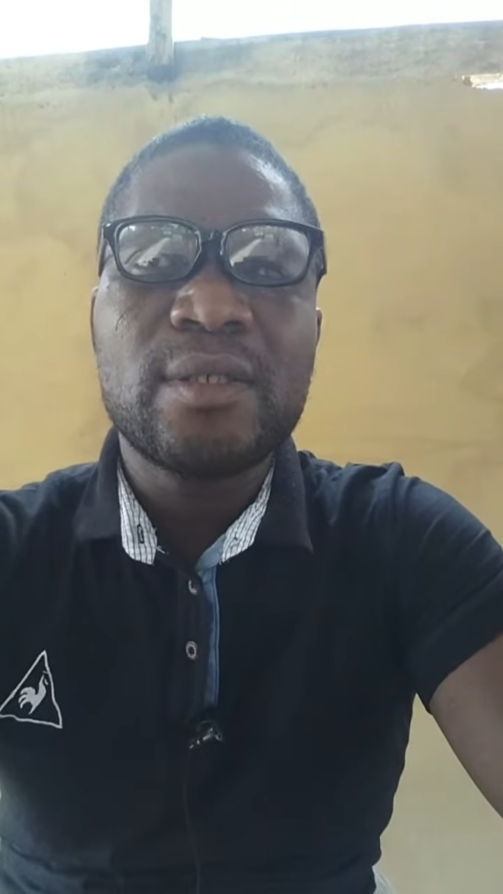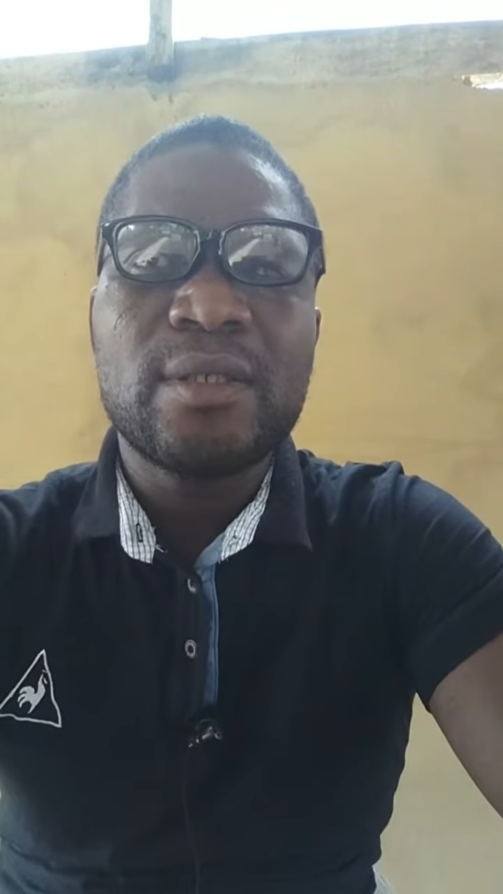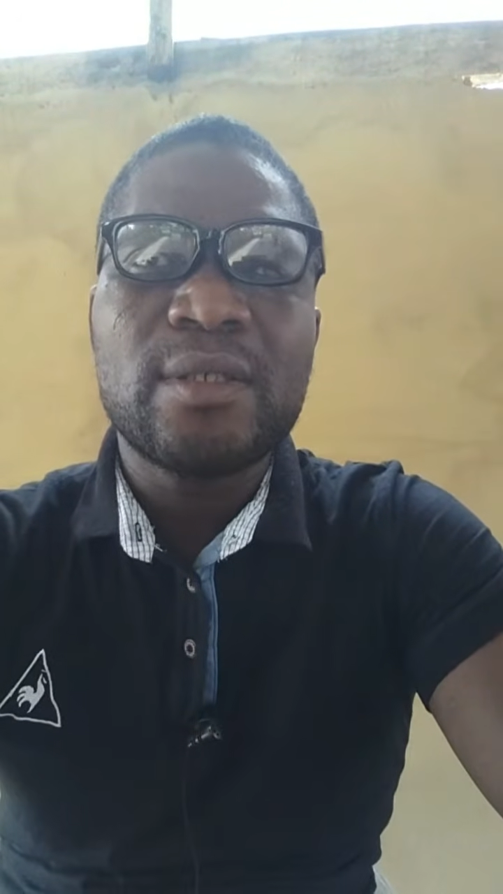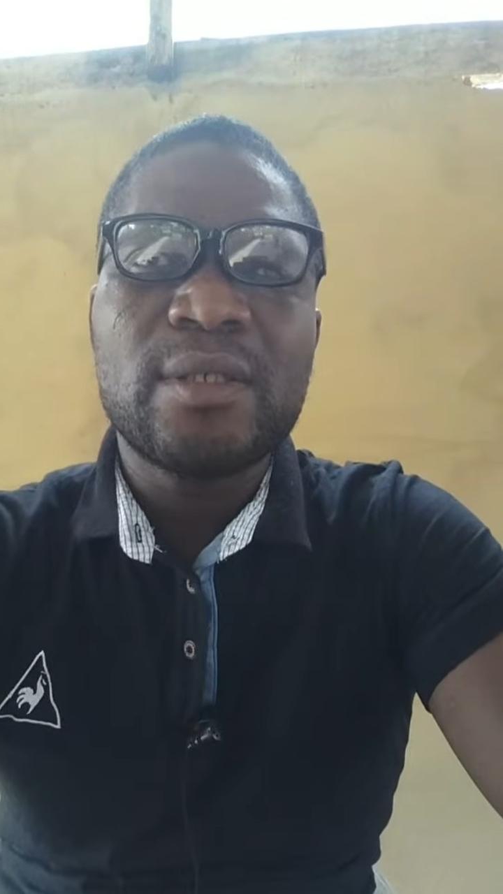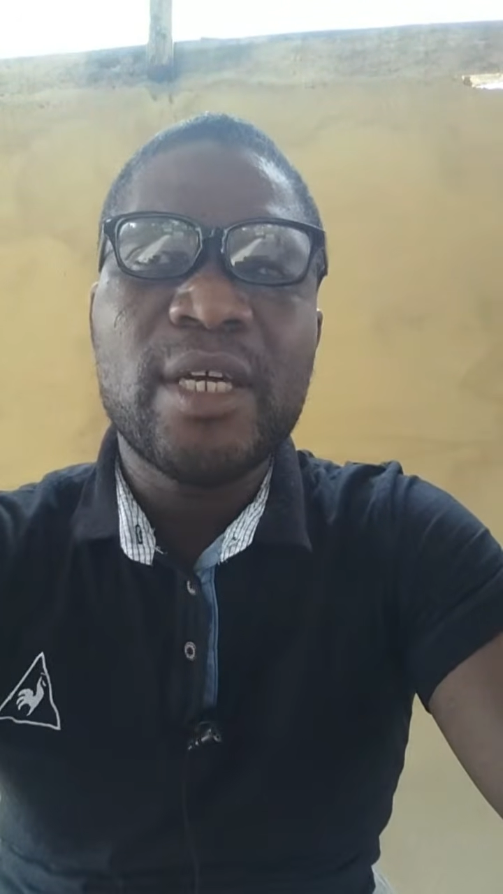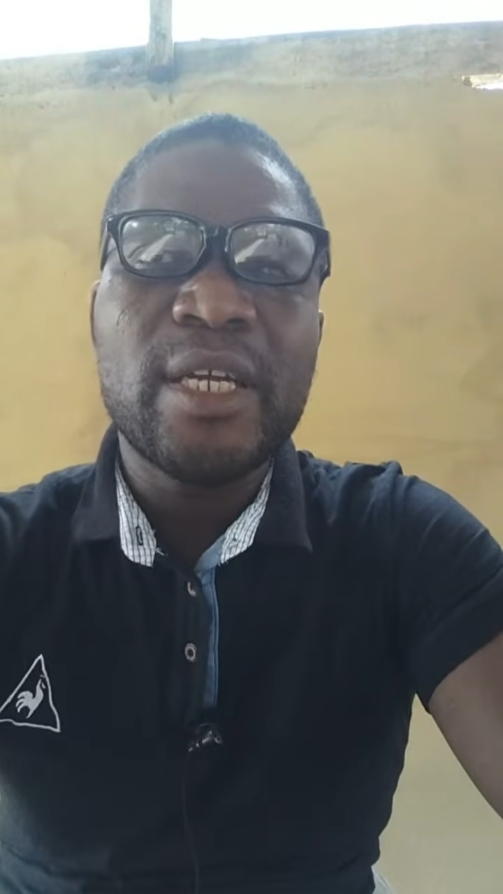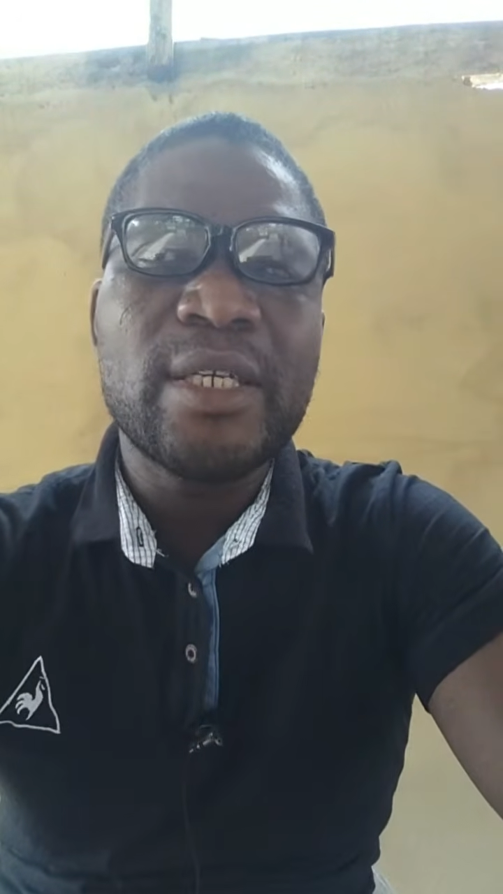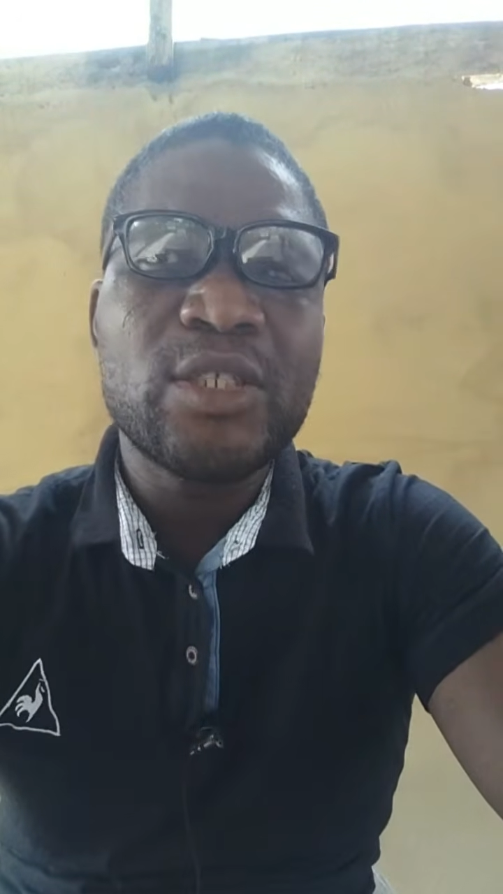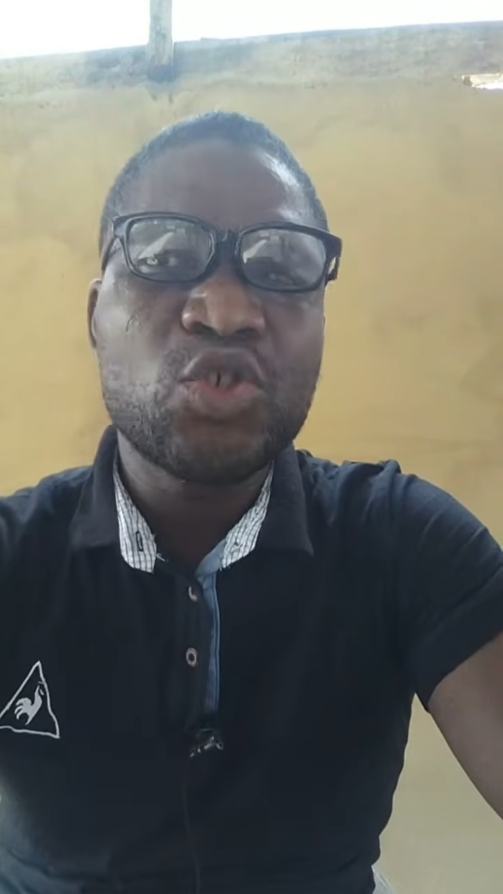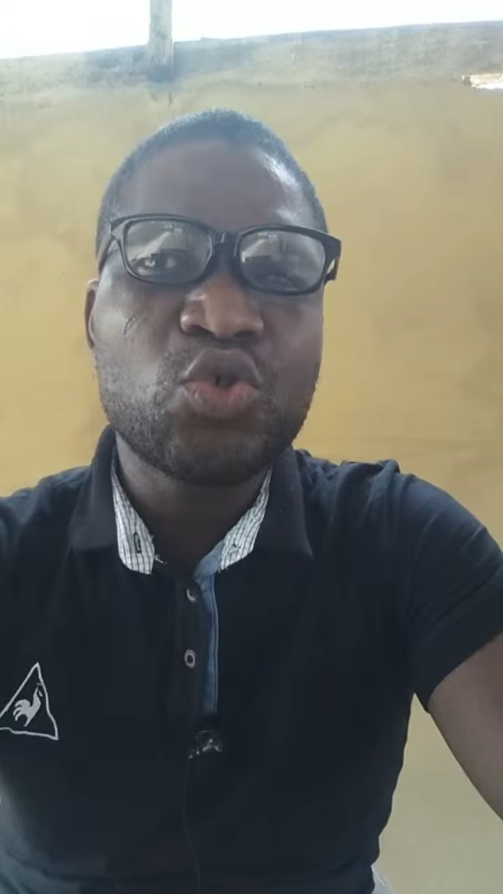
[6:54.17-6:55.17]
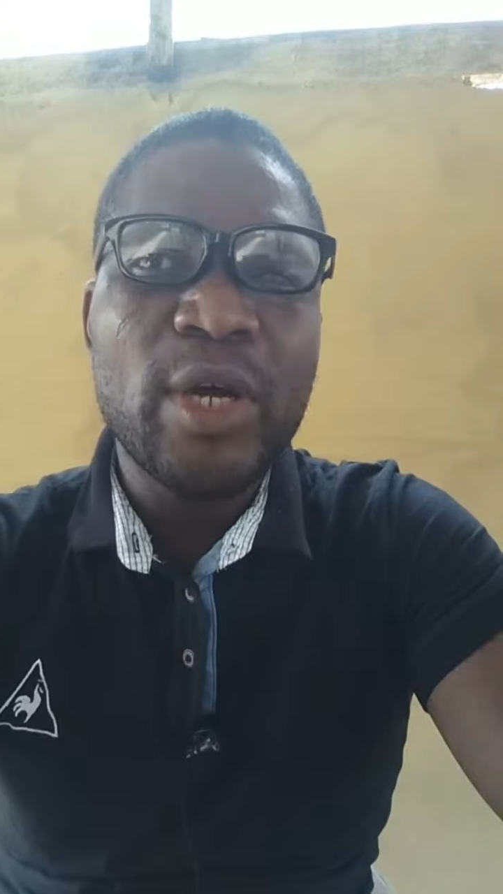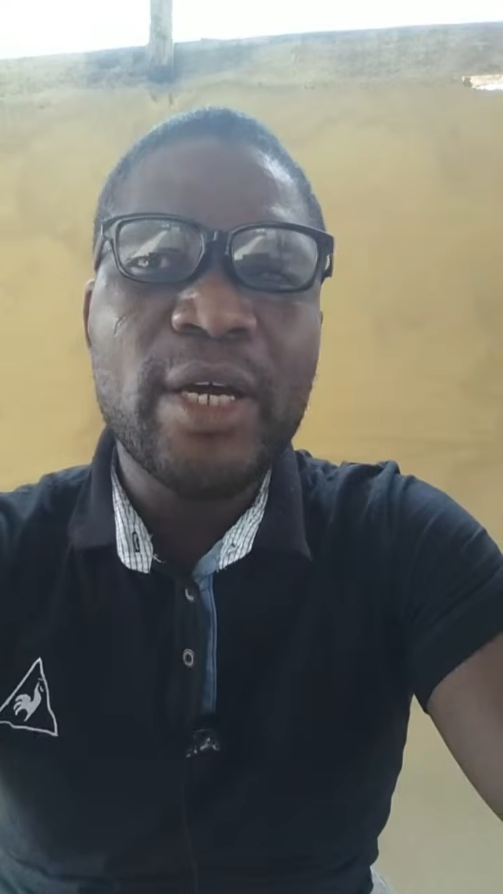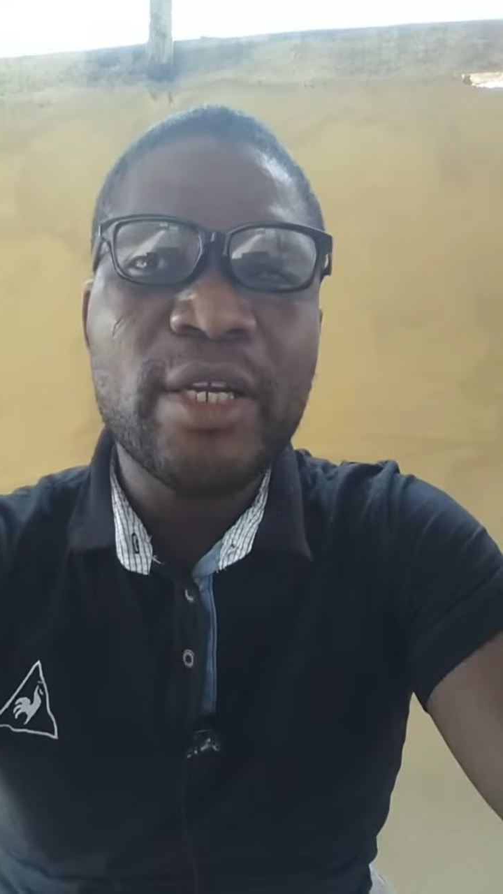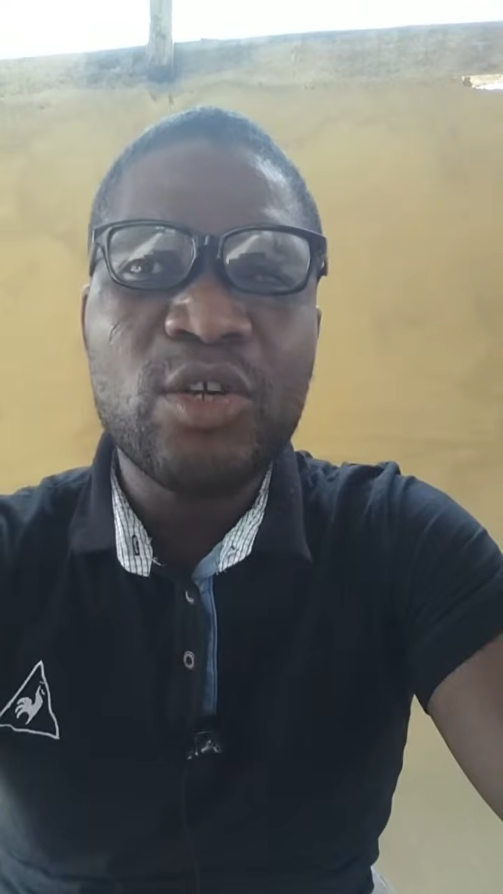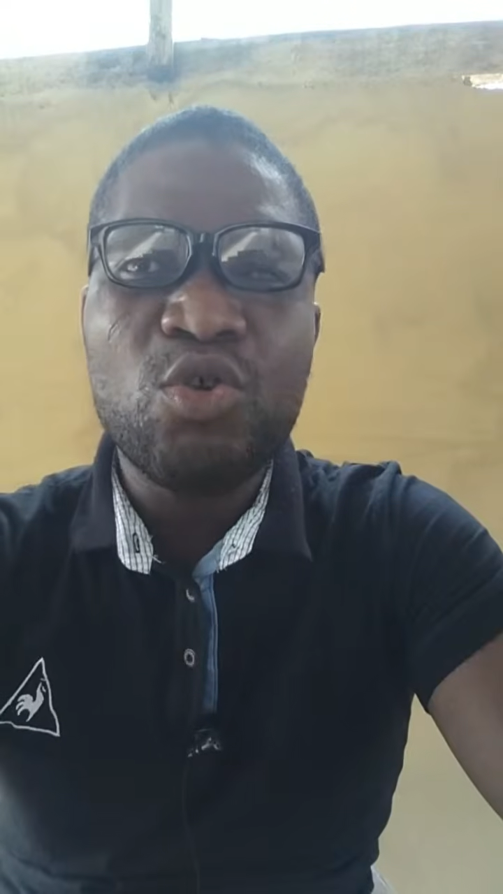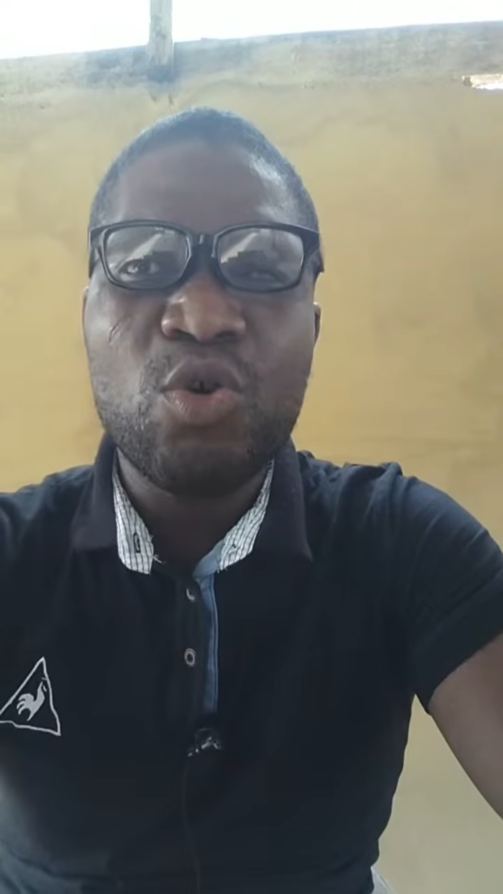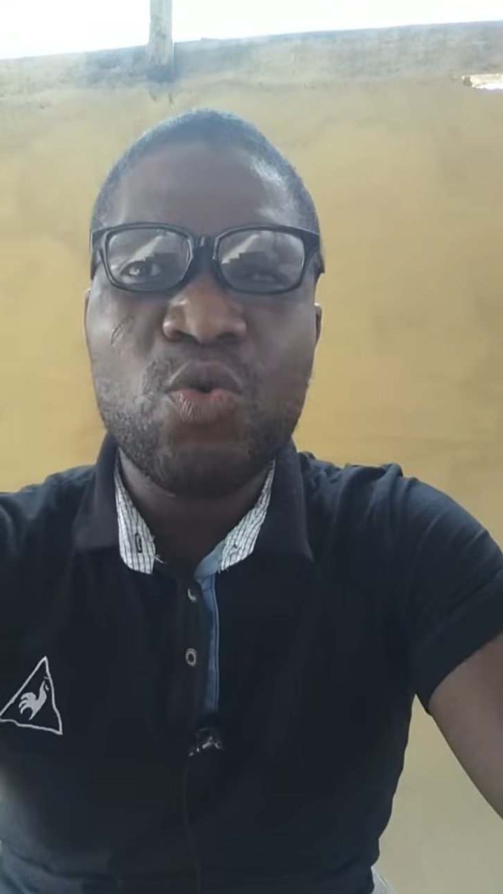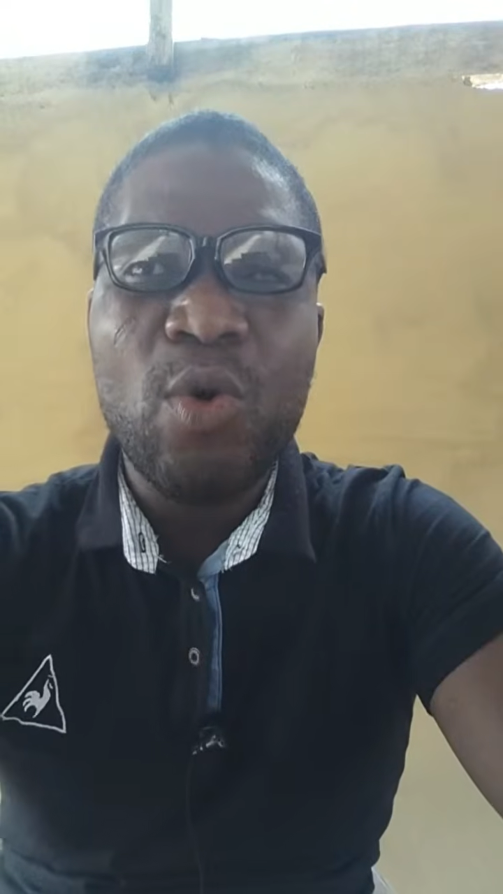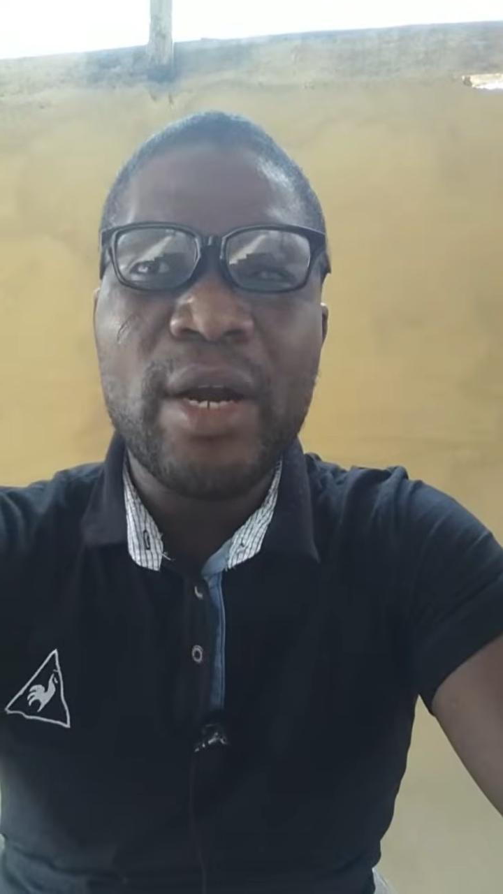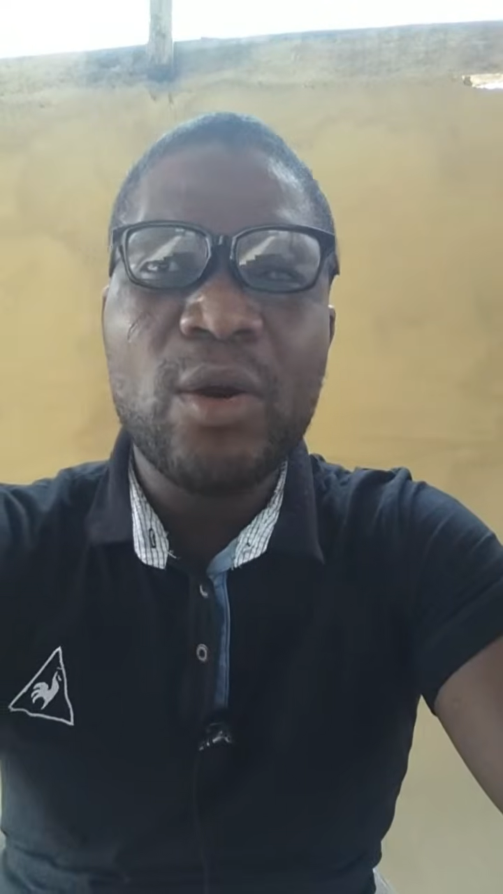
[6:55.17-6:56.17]
than struggling on
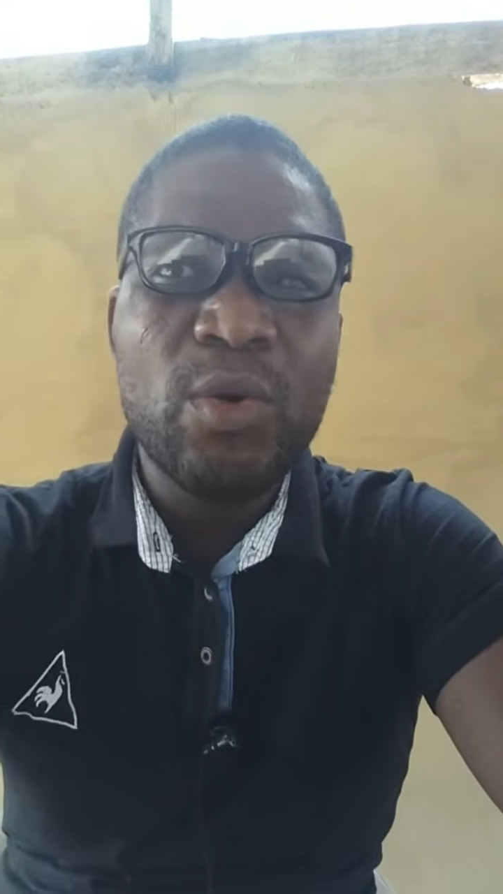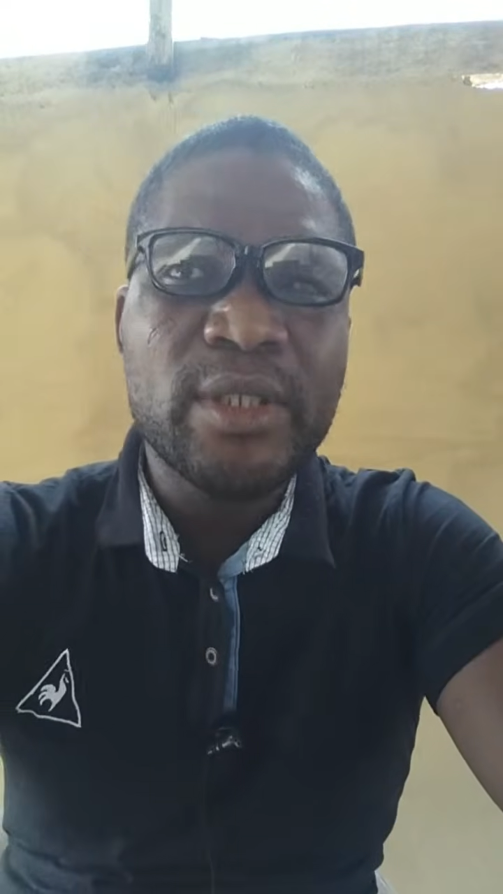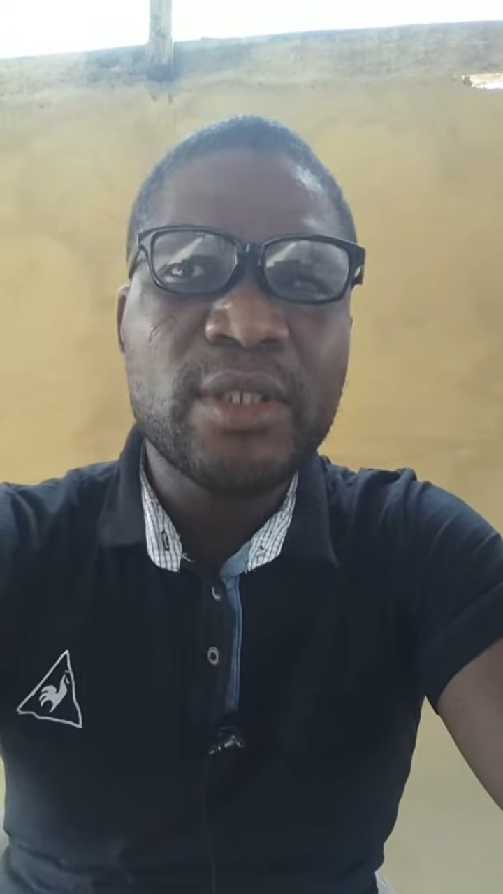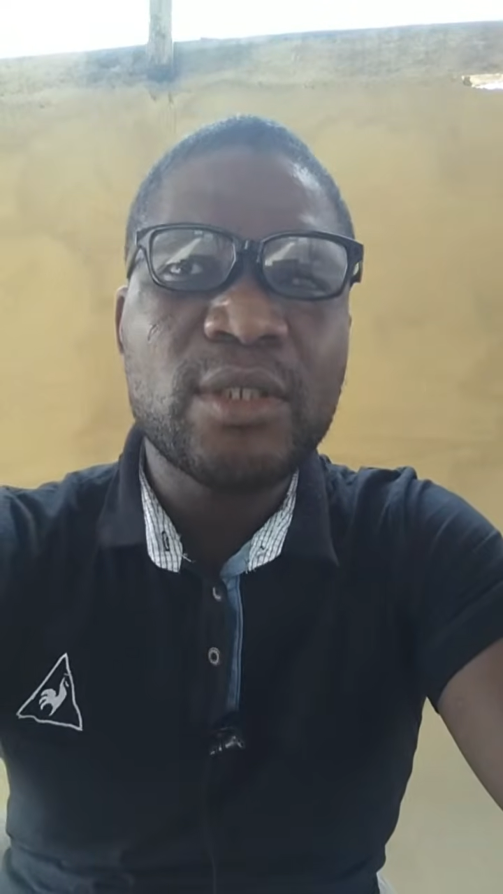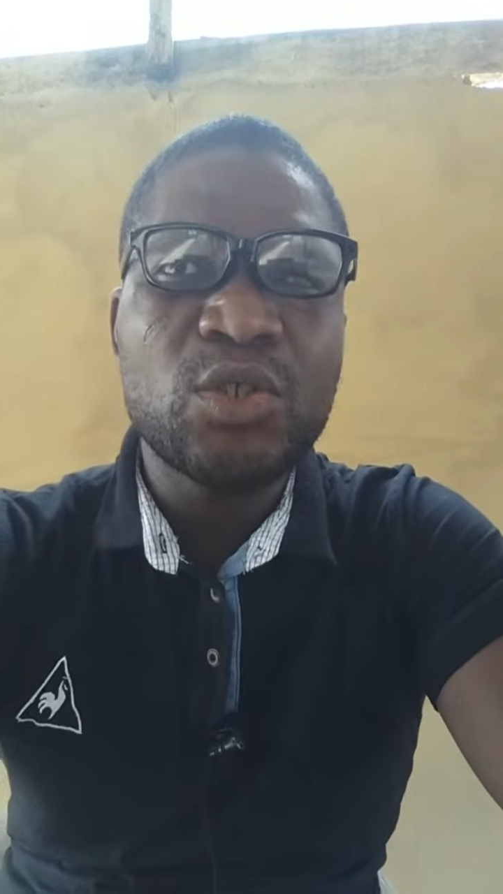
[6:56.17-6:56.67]
one question.